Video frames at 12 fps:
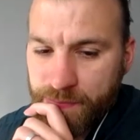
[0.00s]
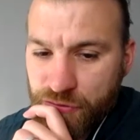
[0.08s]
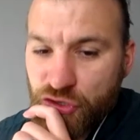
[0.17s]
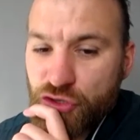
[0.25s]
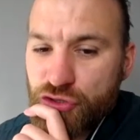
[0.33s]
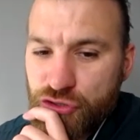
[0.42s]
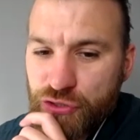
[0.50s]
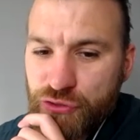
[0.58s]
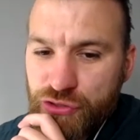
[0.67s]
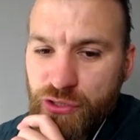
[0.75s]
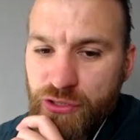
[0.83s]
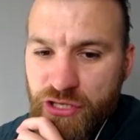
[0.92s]
So you do
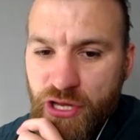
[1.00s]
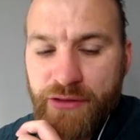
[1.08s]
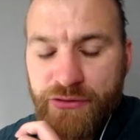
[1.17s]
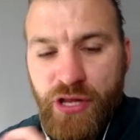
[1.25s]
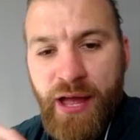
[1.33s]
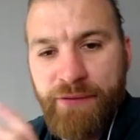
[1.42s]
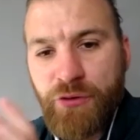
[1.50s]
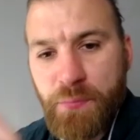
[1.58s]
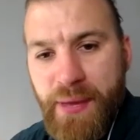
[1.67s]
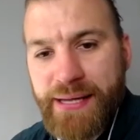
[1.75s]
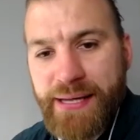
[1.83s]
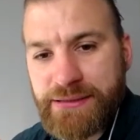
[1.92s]
have you
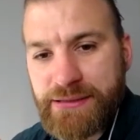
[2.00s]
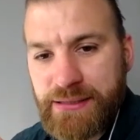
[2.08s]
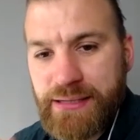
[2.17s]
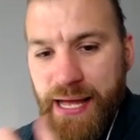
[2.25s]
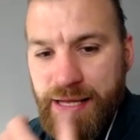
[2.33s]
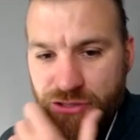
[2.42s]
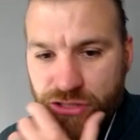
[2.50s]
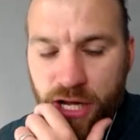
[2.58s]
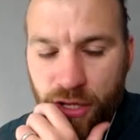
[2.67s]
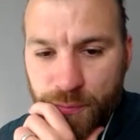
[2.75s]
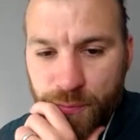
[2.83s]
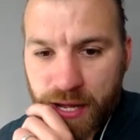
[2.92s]
made that
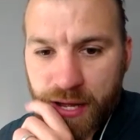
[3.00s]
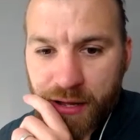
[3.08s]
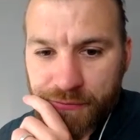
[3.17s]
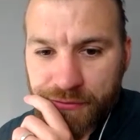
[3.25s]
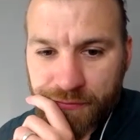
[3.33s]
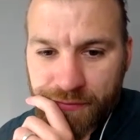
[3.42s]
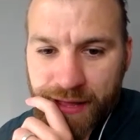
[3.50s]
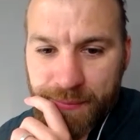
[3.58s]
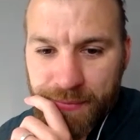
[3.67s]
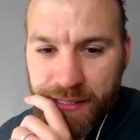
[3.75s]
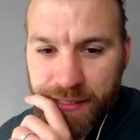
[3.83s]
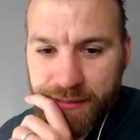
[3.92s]
child part of the
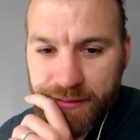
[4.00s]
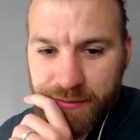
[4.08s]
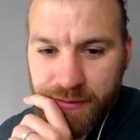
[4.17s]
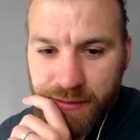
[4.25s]
family?